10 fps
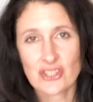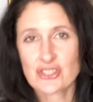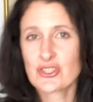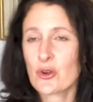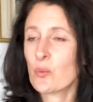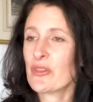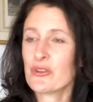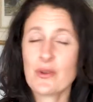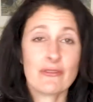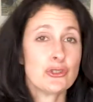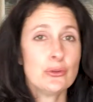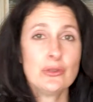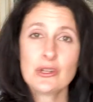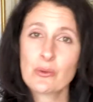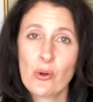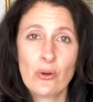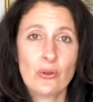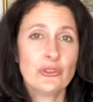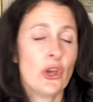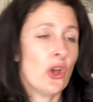So whether you have a
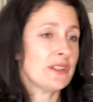2-year-old,